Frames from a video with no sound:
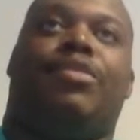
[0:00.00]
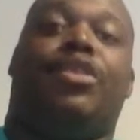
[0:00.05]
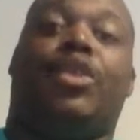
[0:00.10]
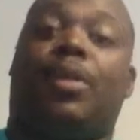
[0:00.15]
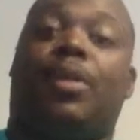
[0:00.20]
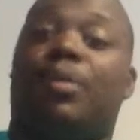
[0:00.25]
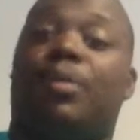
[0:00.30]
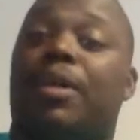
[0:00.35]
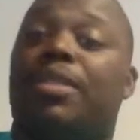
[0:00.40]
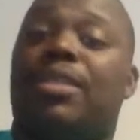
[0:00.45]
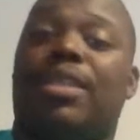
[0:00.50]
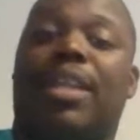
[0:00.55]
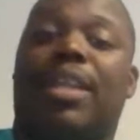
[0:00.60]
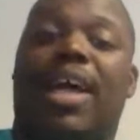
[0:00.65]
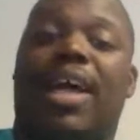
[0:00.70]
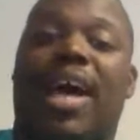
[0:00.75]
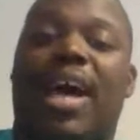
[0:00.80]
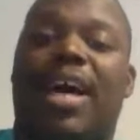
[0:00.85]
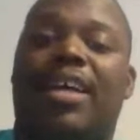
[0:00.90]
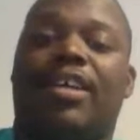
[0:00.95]
Sir
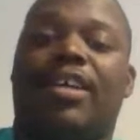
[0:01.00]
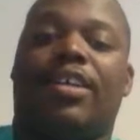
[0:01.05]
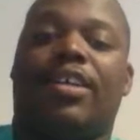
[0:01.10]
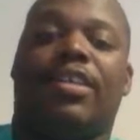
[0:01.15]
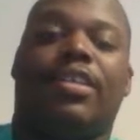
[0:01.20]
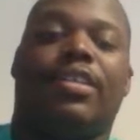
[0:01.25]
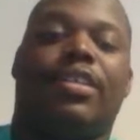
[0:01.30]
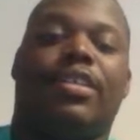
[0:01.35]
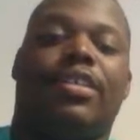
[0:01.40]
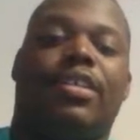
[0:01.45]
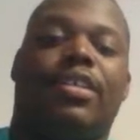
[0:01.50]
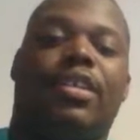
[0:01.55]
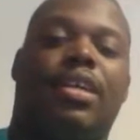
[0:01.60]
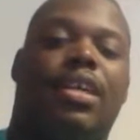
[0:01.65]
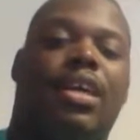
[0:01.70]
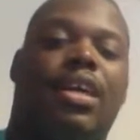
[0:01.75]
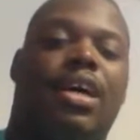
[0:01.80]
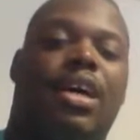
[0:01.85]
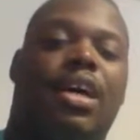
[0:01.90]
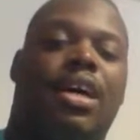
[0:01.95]
Mix-a-Lot,
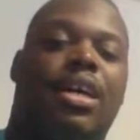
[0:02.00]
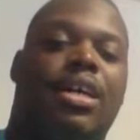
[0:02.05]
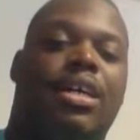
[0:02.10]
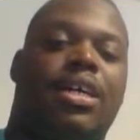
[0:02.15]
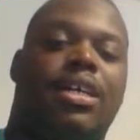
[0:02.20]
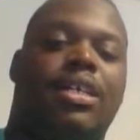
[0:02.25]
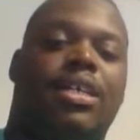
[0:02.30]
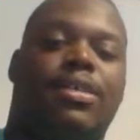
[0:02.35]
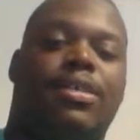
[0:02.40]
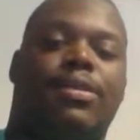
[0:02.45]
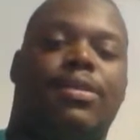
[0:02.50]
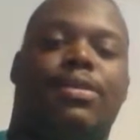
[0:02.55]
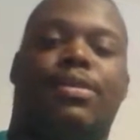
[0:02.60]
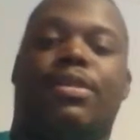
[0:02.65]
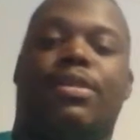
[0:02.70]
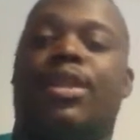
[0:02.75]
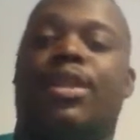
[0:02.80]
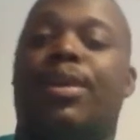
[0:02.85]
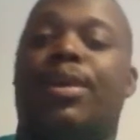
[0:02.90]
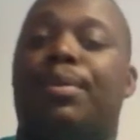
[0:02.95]

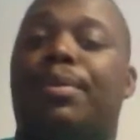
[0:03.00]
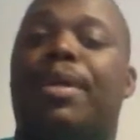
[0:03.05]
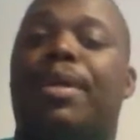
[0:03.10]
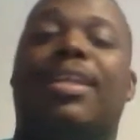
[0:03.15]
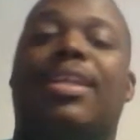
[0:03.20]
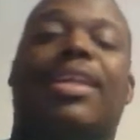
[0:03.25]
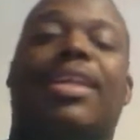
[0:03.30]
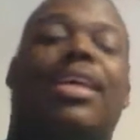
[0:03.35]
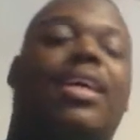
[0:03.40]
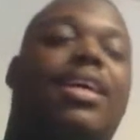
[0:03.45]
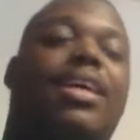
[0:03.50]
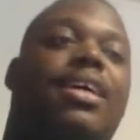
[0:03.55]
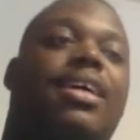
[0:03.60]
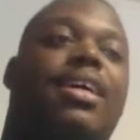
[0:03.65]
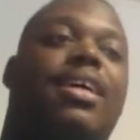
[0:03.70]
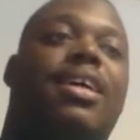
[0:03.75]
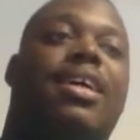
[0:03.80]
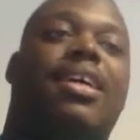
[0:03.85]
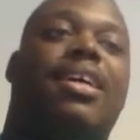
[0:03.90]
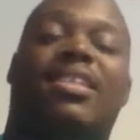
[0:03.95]
Lil Billy,
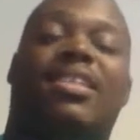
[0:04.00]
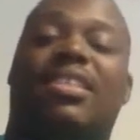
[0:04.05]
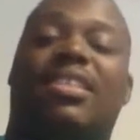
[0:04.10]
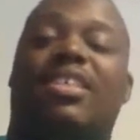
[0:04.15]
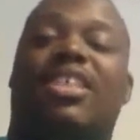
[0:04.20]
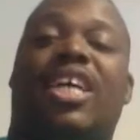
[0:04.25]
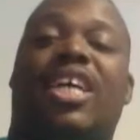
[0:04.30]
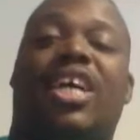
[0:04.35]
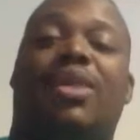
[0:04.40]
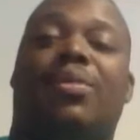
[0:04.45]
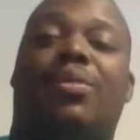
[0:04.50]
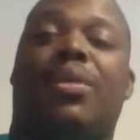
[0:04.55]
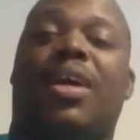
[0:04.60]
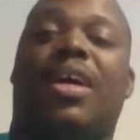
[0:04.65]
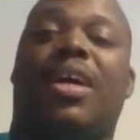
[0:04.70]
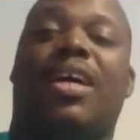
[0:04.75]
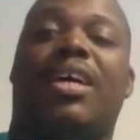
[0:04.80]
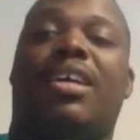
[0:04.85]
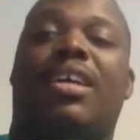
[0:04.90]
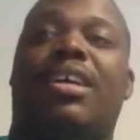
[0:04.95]
DJ
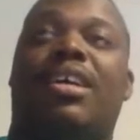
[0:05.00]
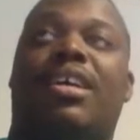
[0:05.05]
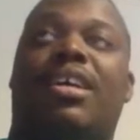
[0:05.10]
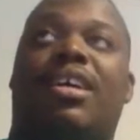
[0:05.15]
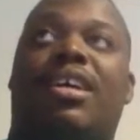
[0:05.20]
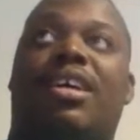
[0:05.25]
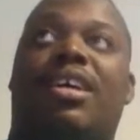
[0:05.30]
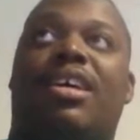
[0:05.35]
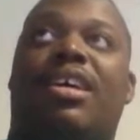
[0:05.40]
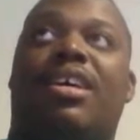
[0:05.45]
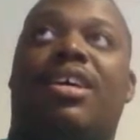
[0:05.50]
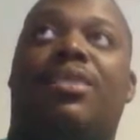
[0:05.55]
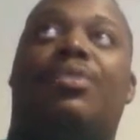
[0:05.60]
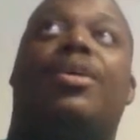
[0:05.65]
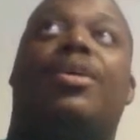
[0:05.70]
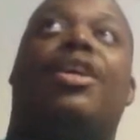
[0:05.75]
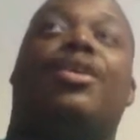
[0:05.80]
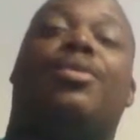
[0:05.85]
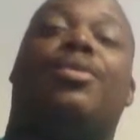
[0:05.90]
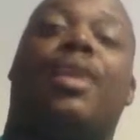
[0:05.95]
Red,
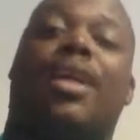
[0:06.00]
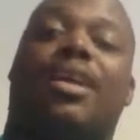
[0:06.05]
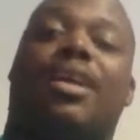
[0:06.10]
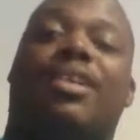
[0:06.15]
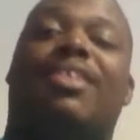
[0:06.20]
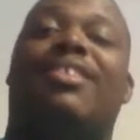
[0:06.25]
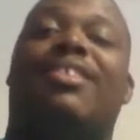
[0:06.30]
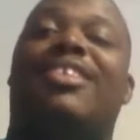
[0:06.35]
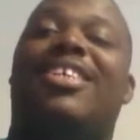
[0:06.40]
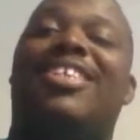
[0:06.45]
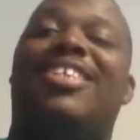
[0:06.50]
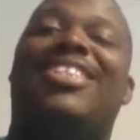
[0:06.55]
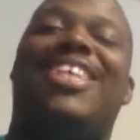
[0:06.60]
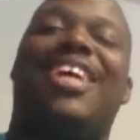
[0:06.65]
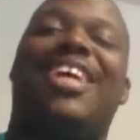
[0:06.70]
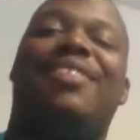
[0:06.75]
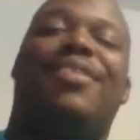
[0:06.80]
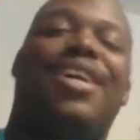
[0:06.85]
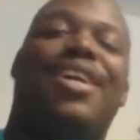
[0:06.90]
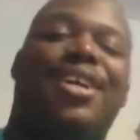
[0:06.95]
Ready Red,
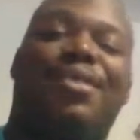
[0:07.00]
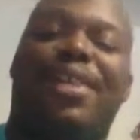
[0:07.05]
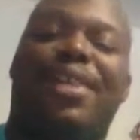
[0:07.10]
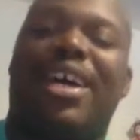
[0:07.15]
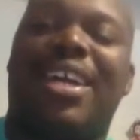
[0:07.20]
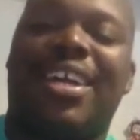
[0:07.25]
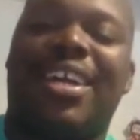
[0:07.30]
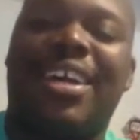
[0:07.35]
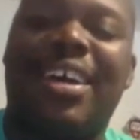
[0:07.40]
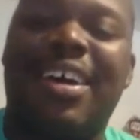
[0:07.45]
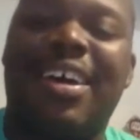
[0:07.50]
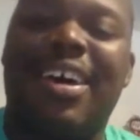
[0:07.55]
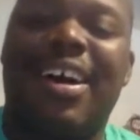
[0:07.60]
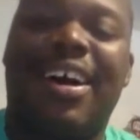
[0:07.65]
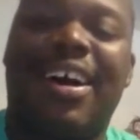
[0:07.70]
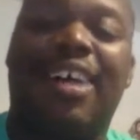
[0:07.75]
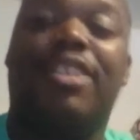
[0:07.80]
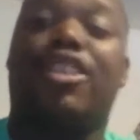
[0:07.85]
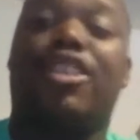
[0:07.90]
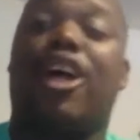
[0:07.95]
DJ Ready Red.
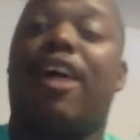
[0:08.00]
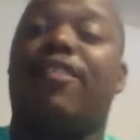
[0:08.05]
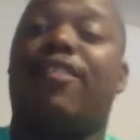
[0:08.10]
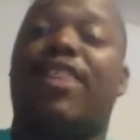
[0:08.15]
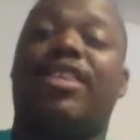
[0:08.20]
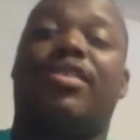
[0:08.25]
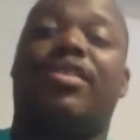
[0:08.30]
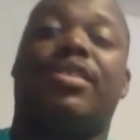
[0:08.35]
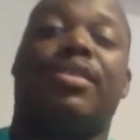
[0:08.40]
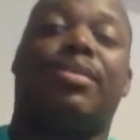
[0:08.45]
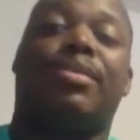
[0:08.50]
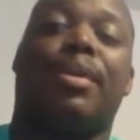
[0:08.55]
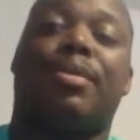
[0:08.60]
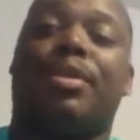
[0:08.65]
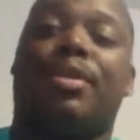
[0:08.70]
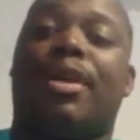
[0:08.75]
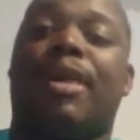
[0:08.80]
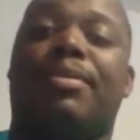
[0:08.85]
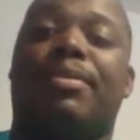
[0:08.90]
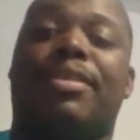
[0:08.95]
Scarface was a member
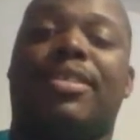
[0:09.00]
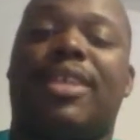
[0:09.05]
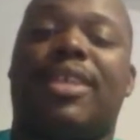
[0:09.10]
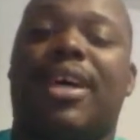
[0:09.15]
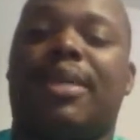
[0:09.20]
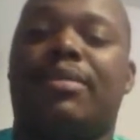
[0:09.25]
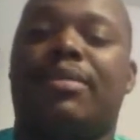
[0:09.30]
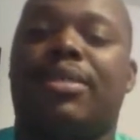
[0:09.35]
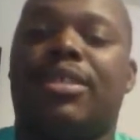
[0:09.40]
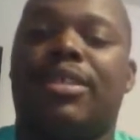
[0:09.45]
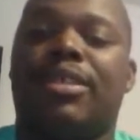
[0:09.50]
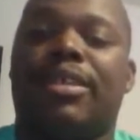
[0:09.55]
a couple of times.